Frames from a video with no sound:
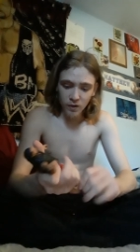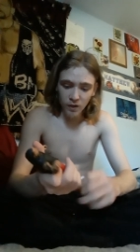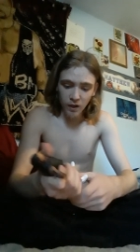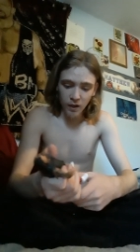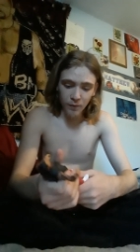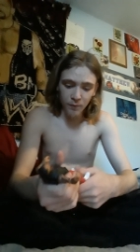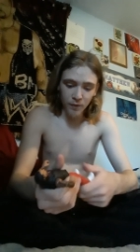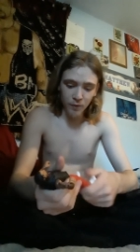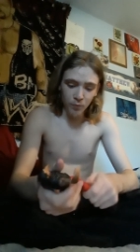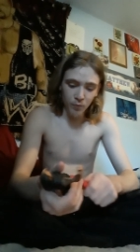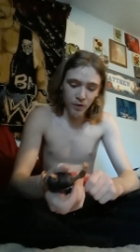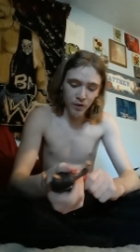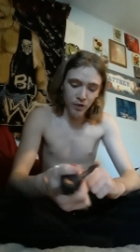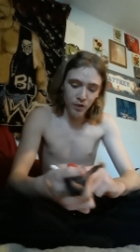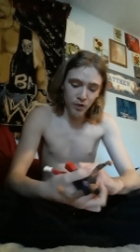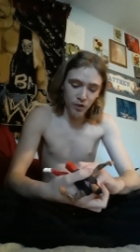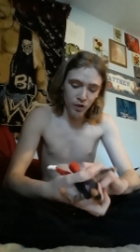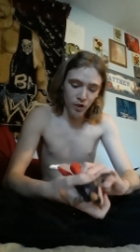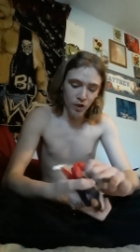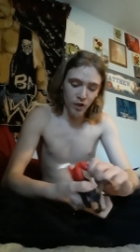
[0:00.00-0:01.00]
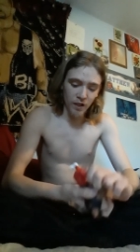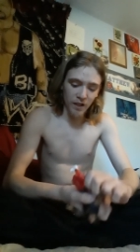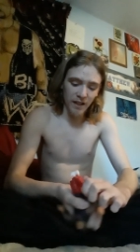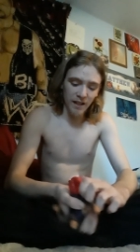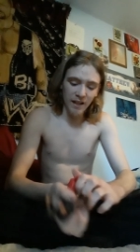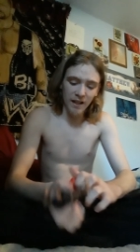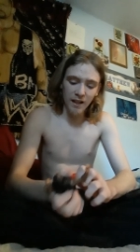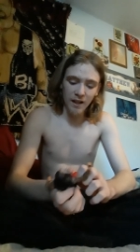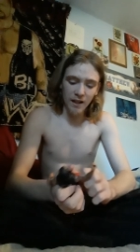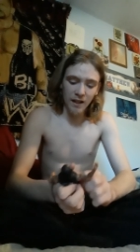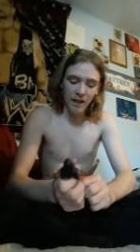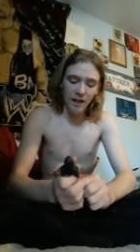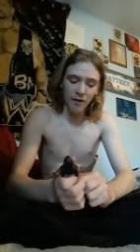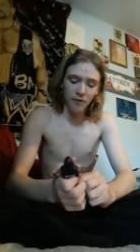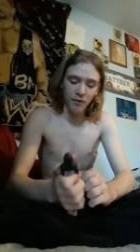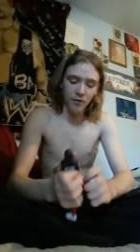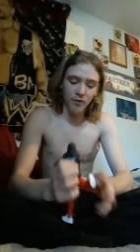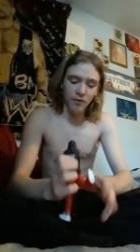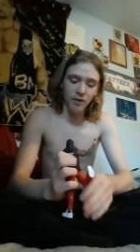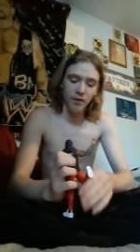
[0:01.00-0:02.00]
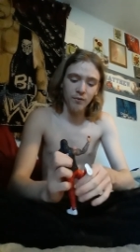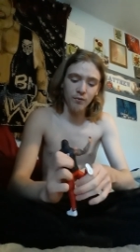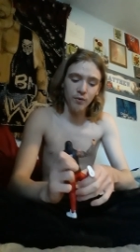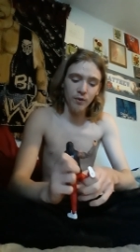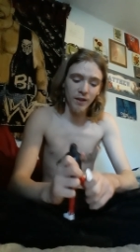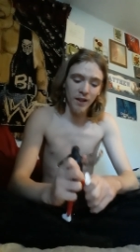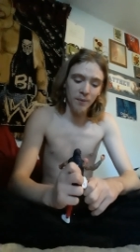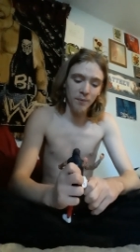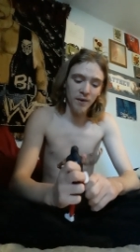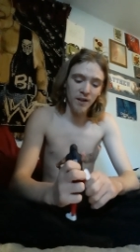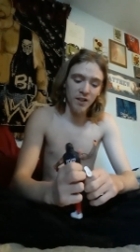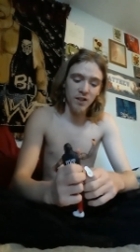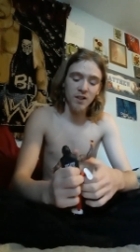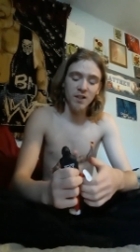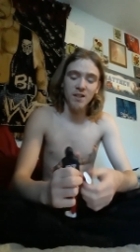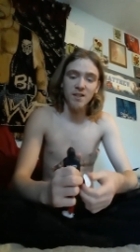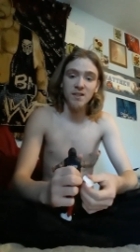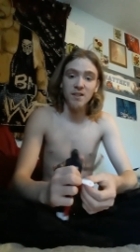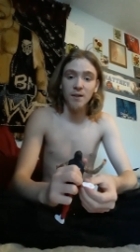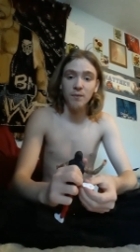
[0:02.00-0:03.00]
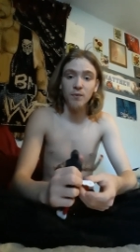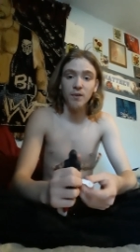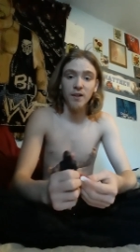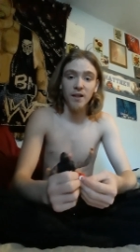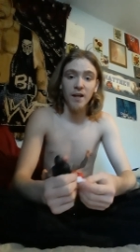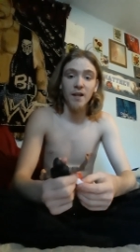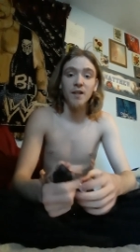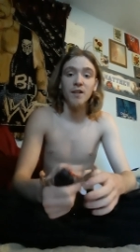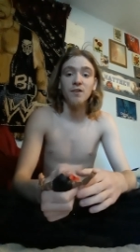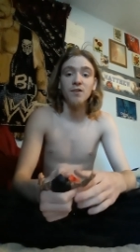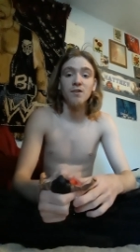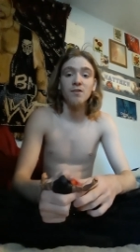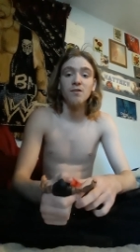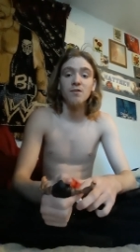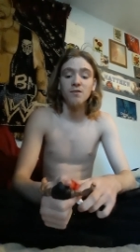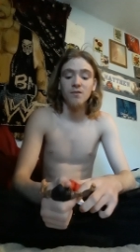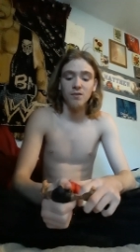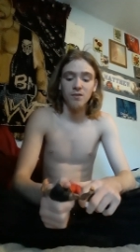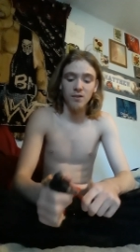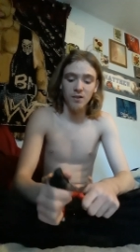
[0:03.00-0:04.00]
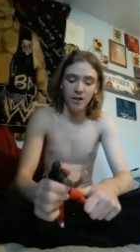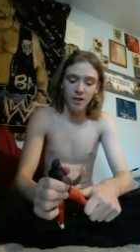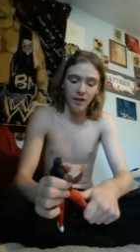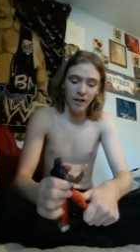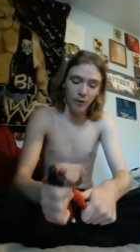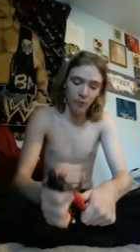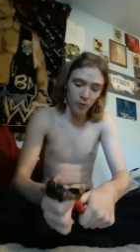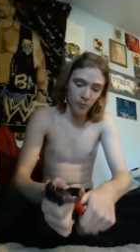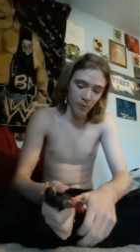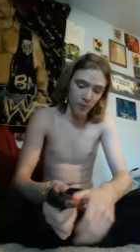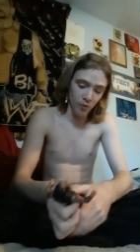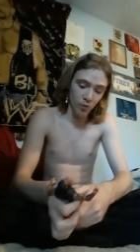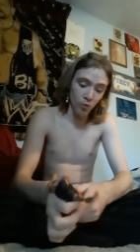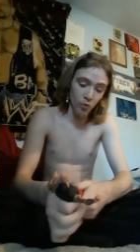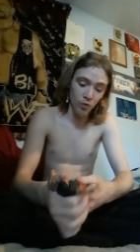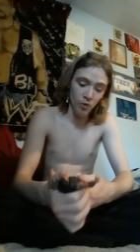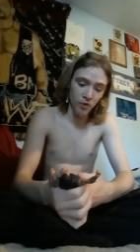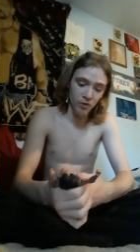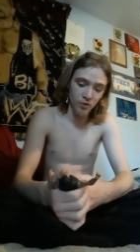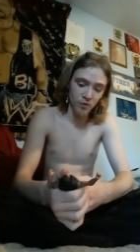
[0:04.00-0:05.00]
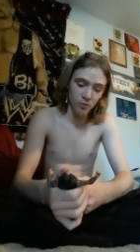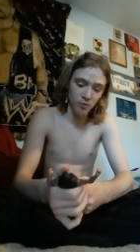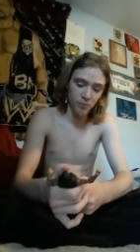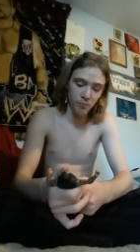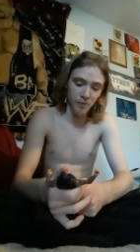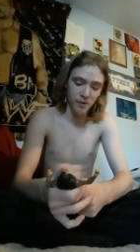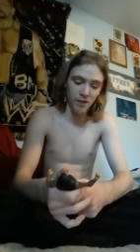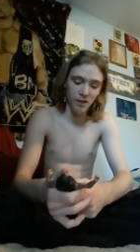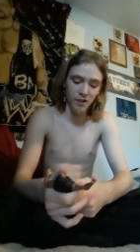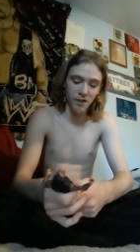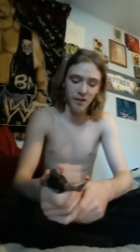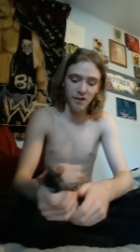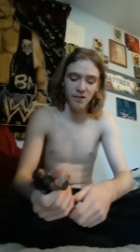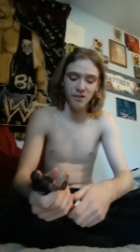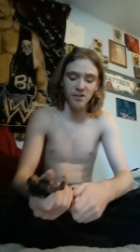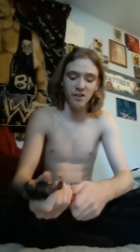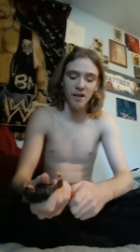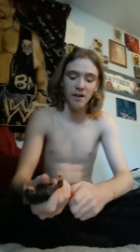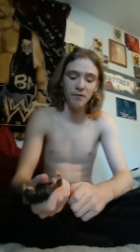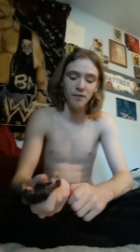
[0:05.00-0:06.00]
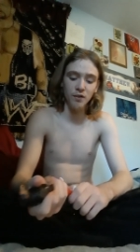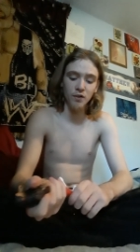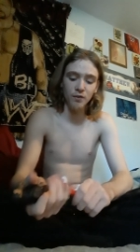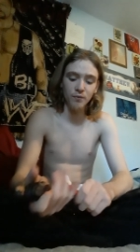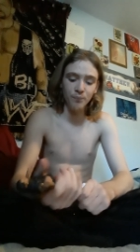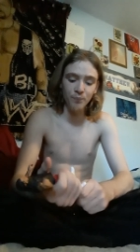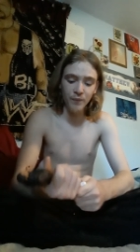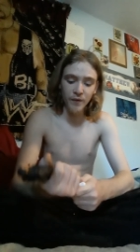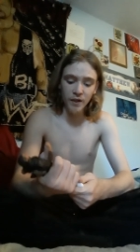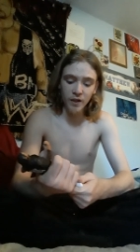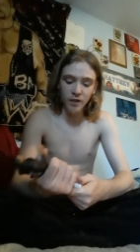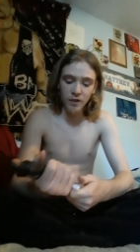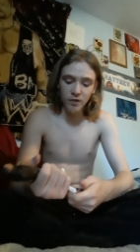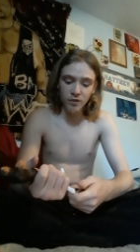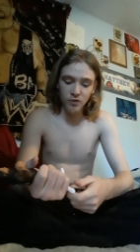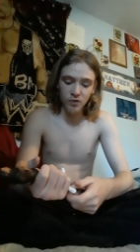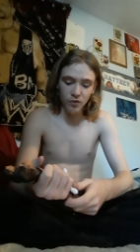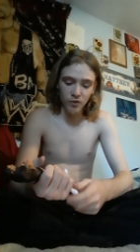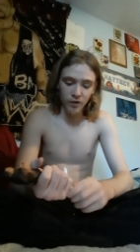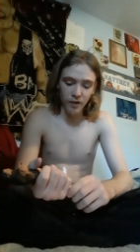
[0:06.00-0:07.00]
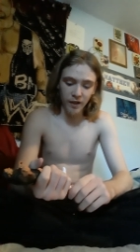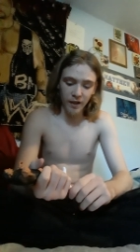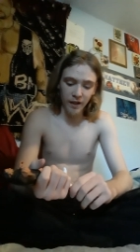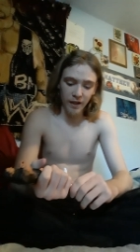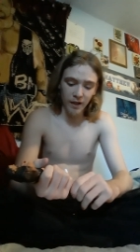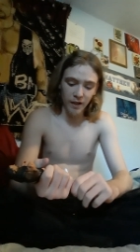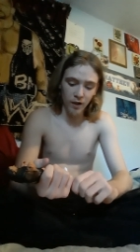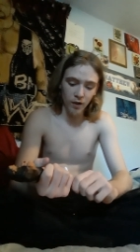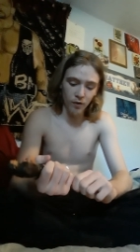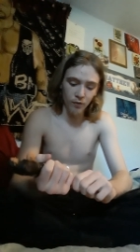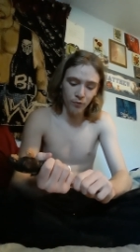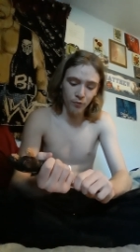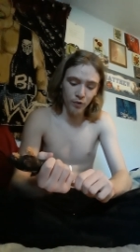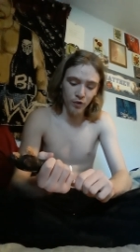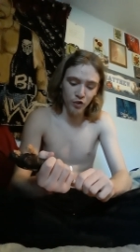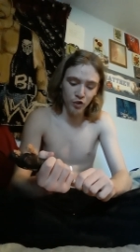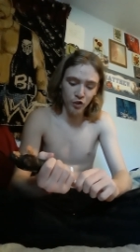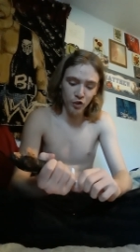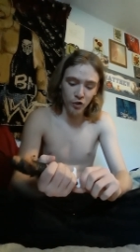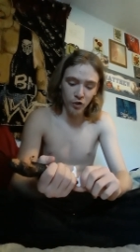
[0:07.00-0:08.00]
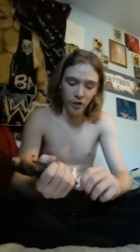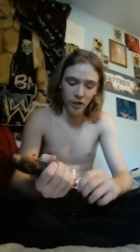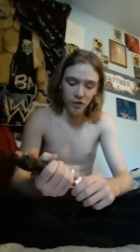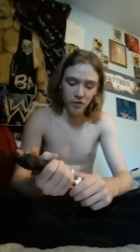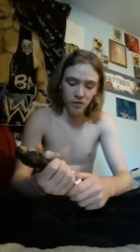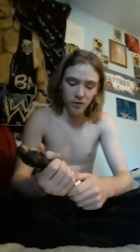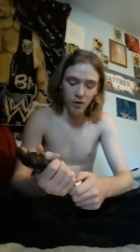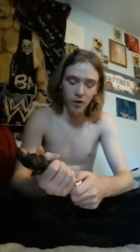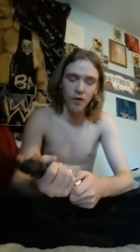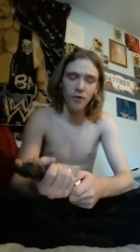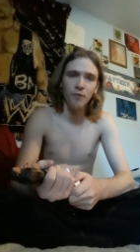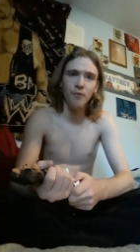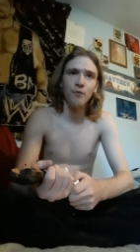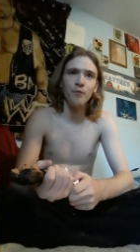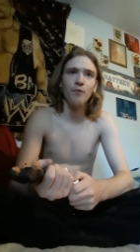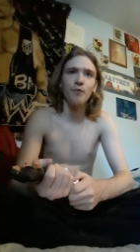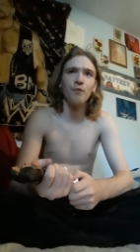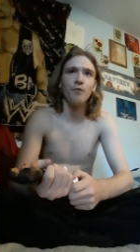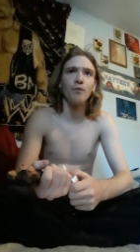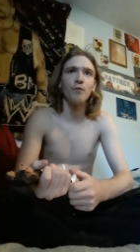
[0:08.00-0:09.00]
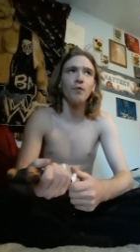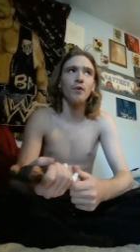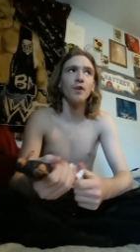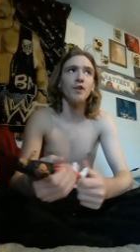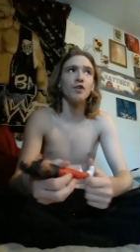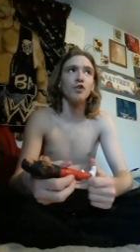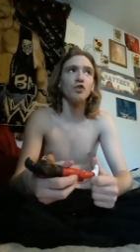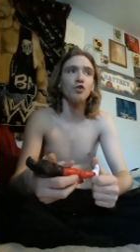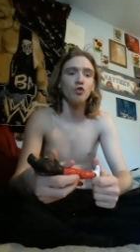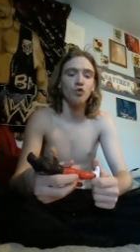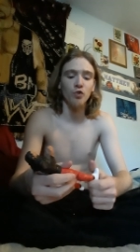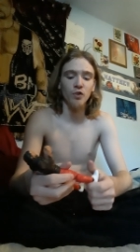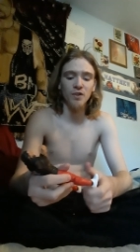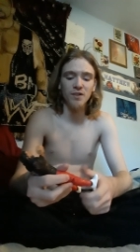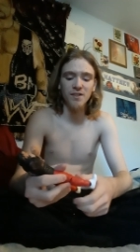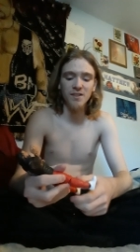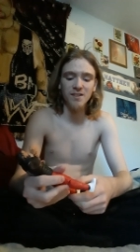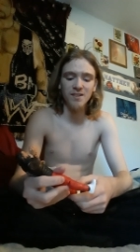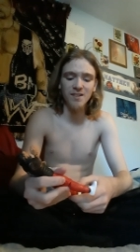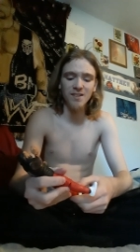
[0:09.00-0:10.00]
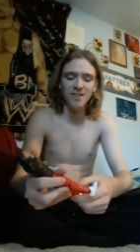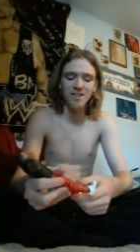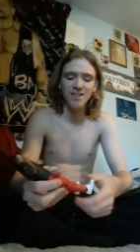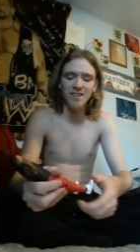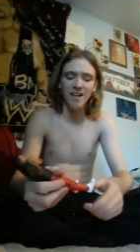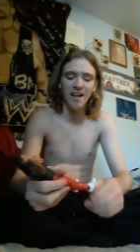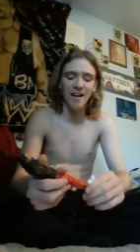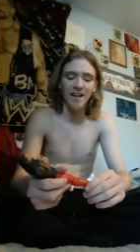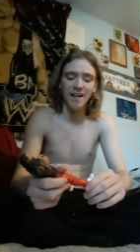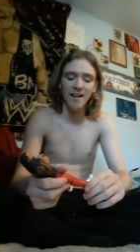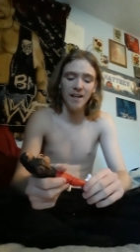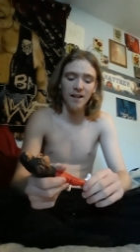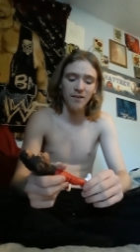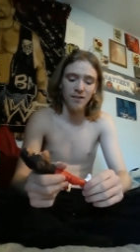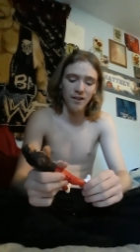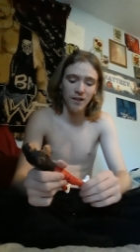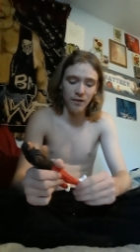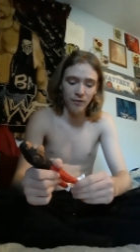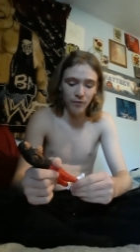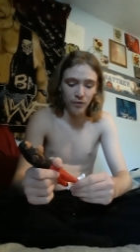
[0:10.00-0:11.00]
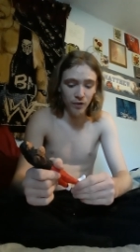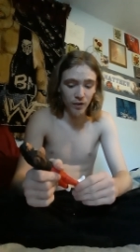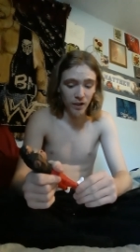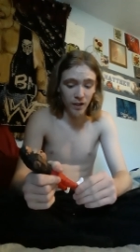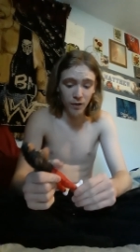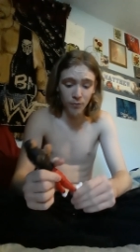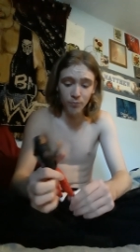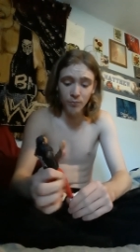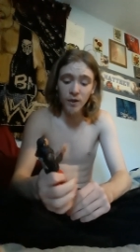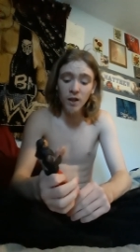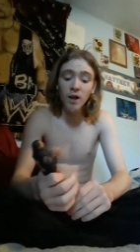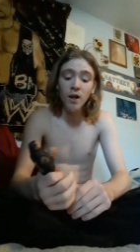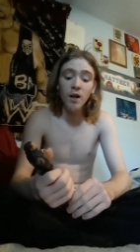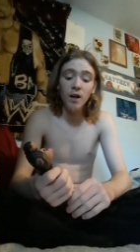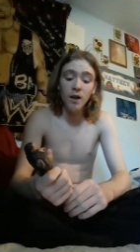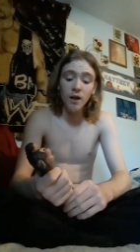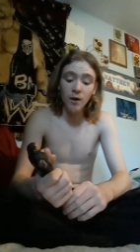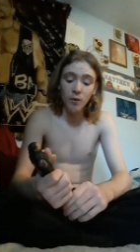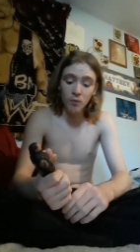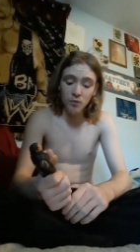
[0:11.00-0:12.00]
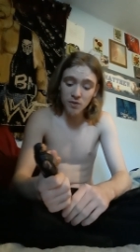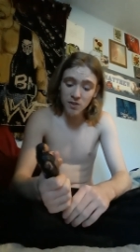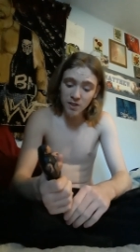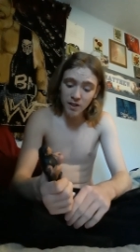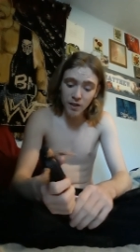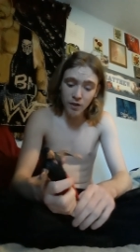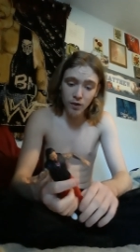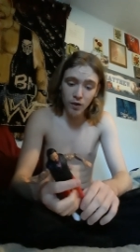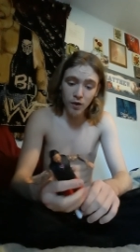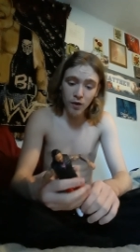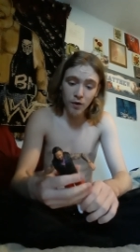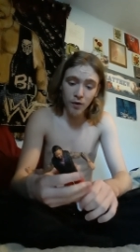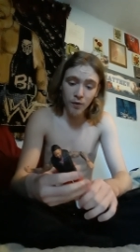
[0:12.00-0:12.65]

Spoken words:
I mean, we could have got everything for that match except the cage. And that would have been cool because it was Big E and Xavier. So they had a Francesca, I can't think of her name. It was their,